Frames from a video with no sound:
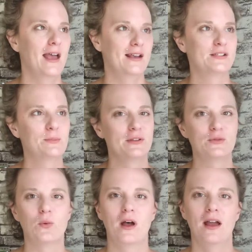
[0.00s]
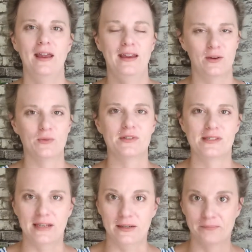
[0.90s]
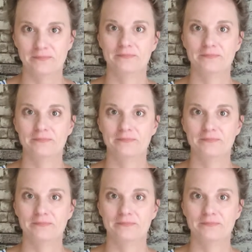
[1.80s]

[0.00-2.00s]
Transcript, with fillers: x plus y equals z.